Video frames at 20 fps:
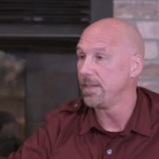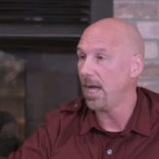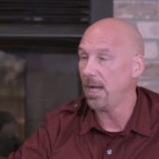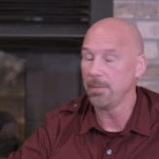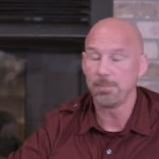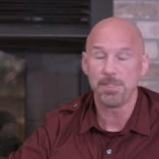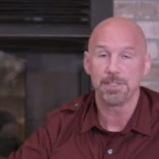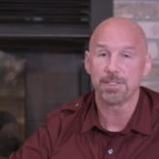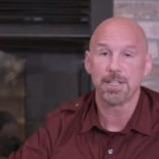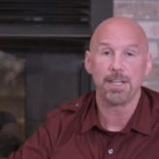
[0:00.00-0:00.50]

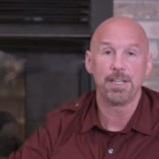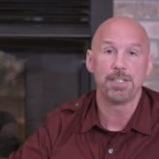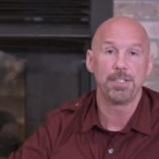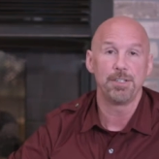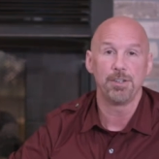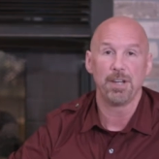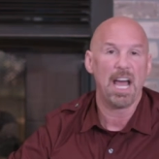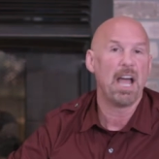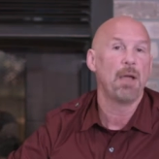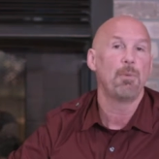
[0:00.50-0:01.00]
I'm just going to
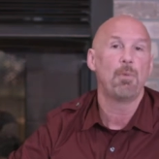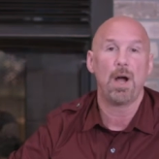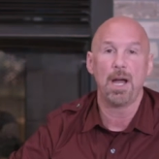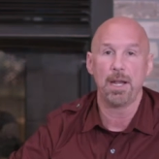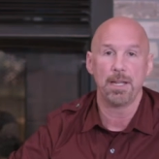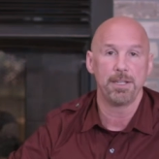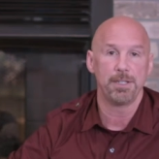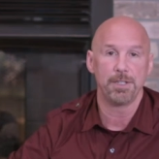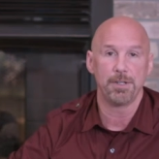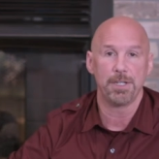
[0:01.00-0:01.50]
do it. I
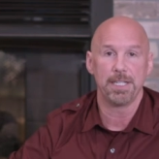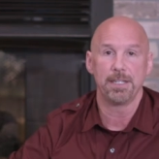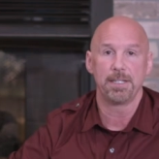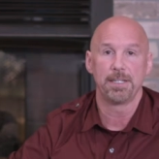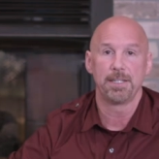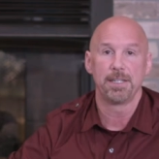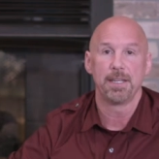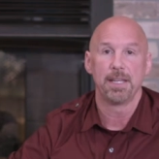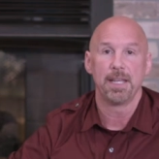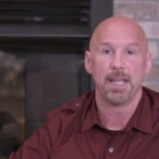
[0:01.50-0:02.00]
want to do it.
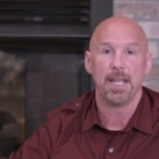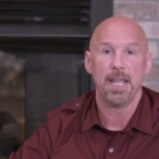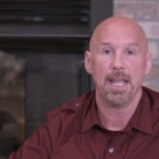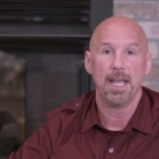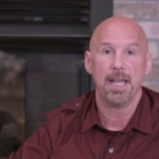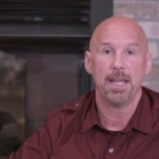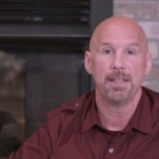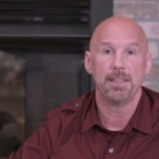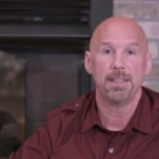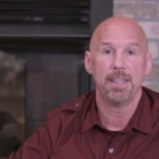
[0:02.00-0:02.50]

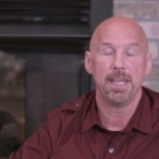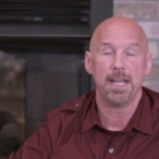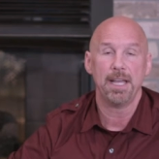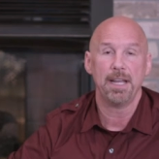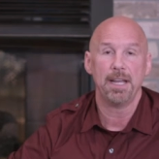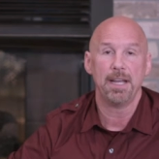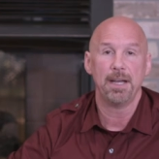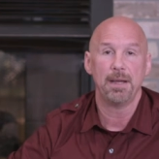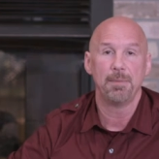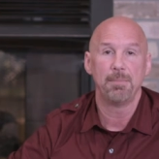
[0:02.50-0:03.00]
And
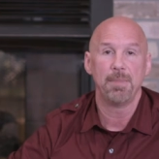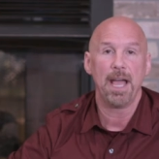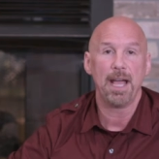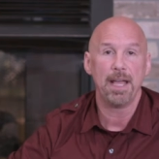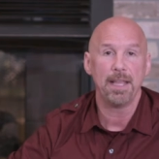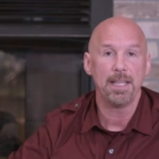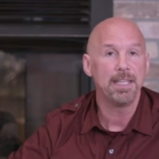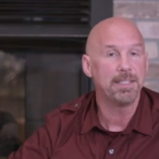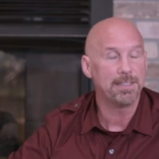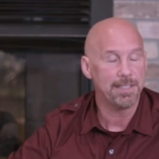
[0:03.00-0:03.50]

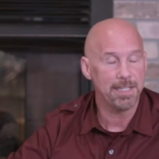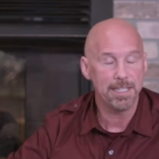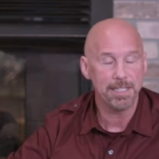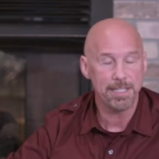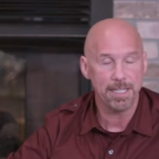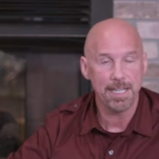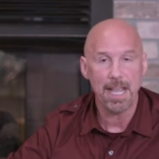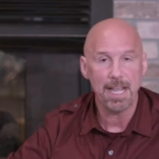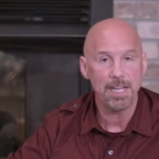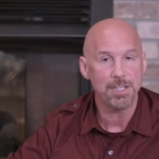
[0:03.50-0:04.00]
that is an
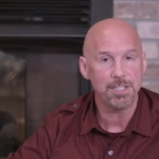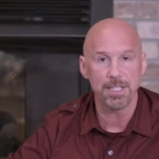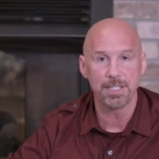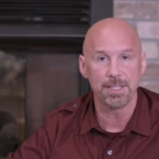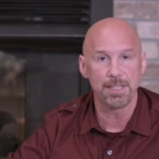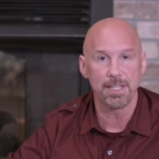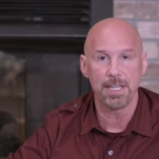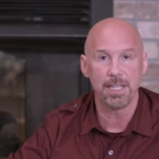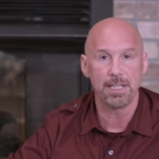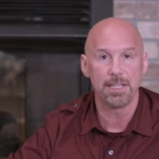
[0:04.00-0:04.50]

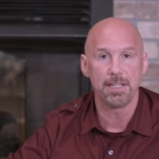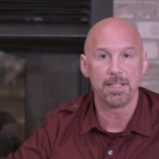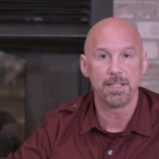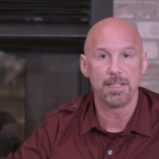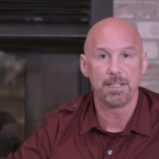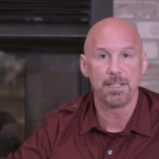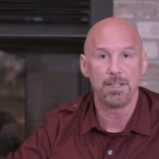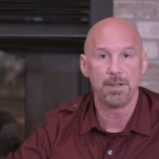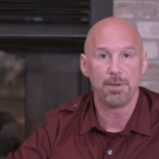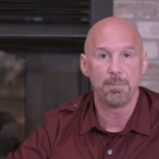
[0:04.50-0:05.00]
indication that
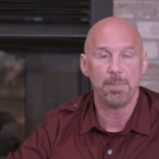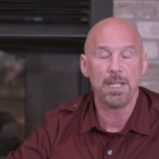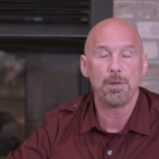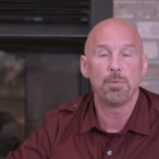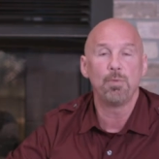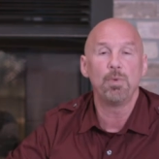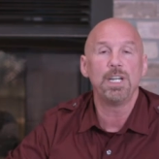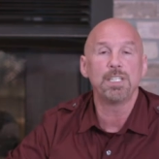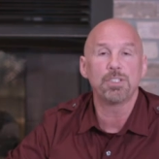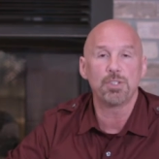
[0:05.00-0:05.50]
you're
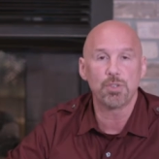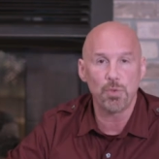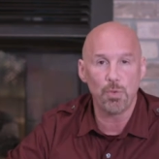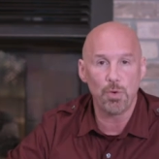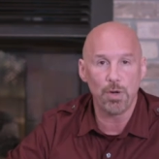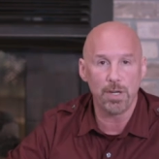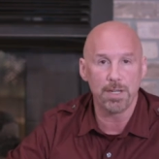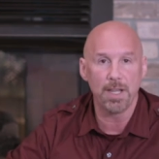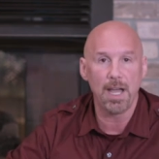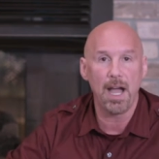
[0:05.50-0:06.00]
being rich
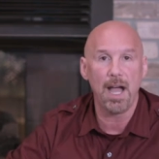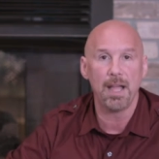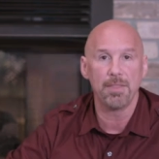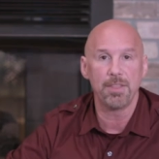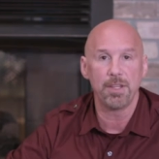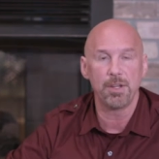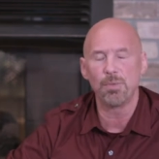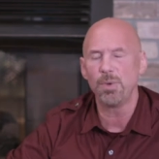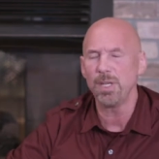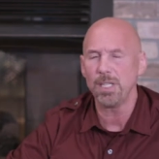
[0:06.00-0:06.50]
toward God,
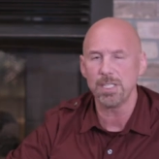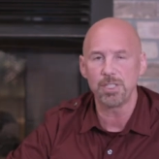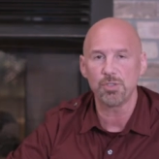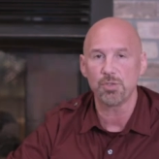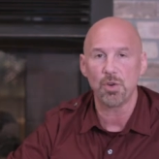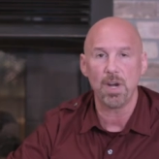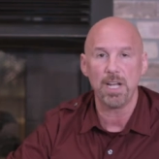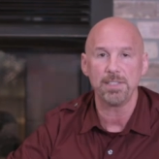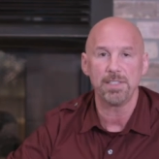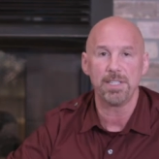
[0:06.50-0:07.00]
that you're really
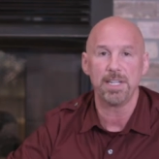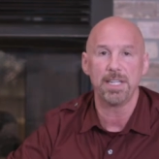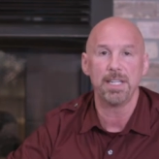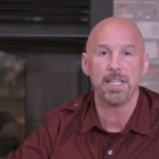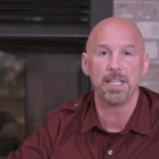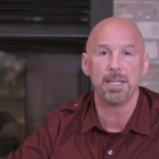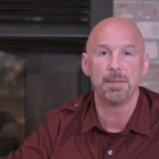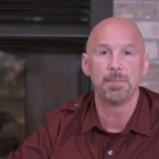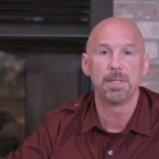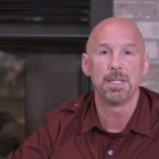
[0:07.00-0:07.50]
trusting
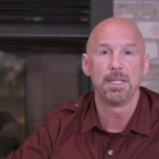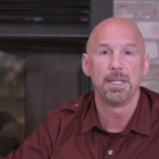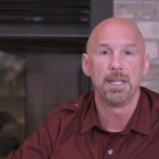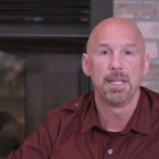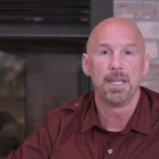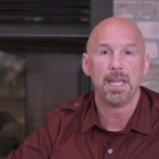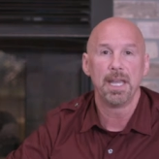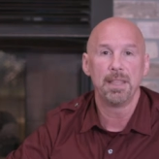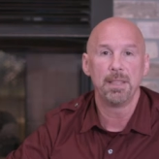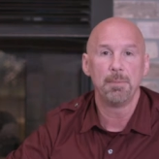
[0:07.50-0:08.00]
Him,
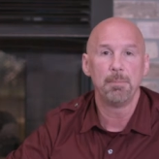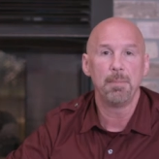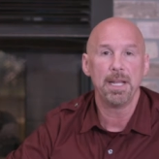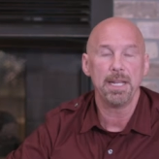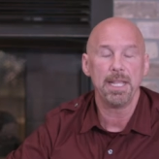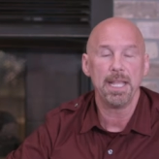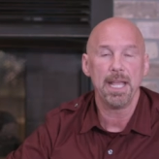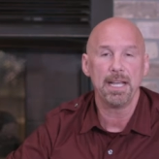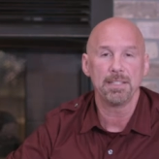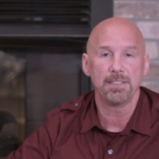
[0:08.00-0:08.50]
and that
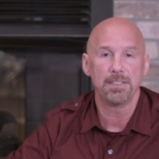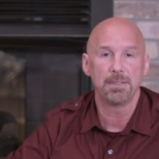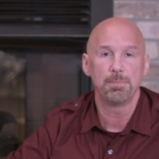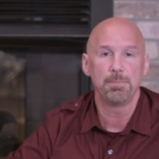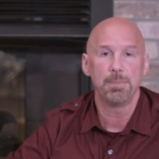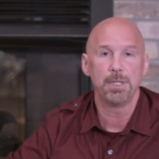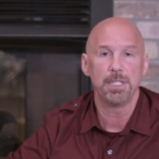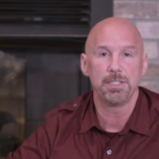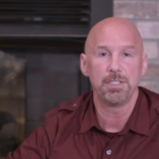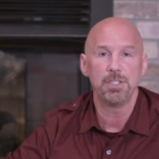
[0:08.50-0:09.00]
money
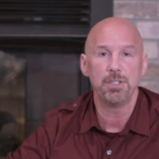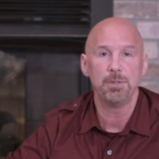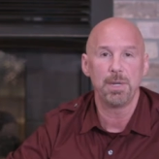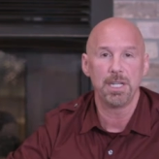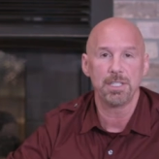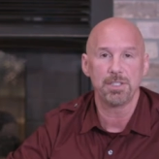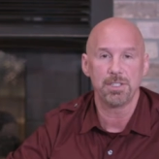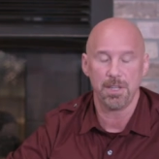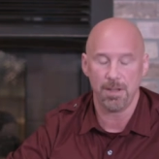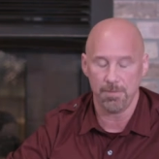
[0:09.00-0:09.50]
hasn't put too
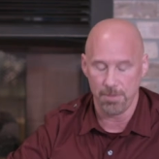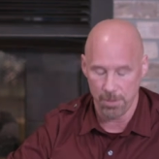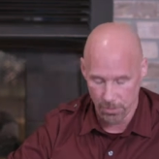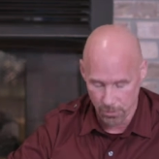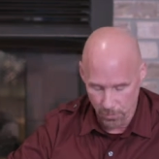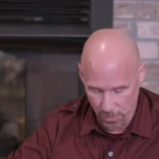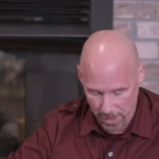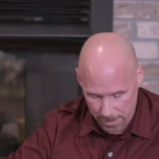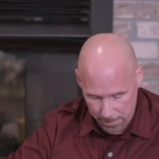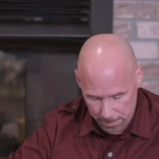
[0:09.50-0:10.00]
much of a
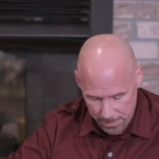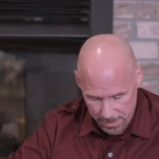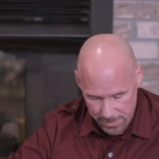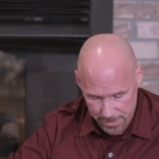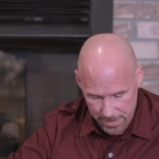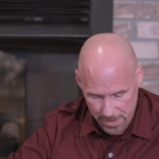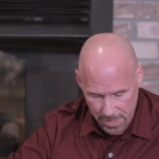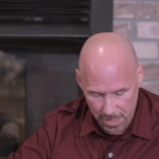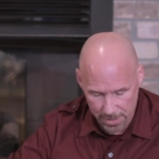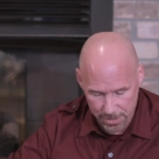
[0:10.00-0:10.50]
grip
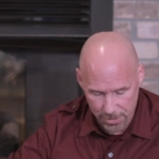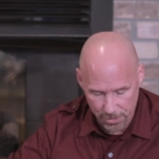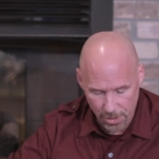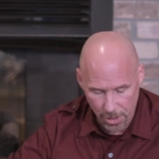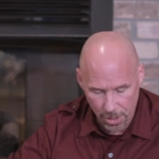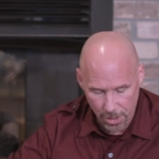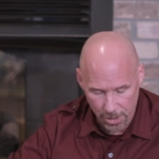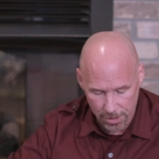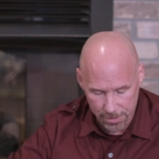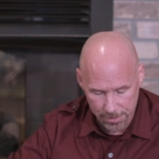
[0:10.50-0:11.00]
on your
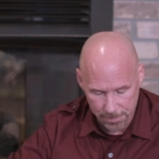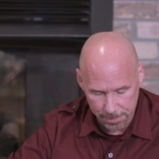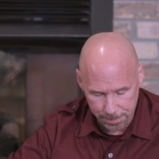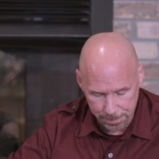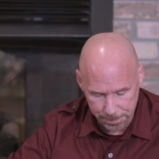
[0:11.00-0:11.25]
heart.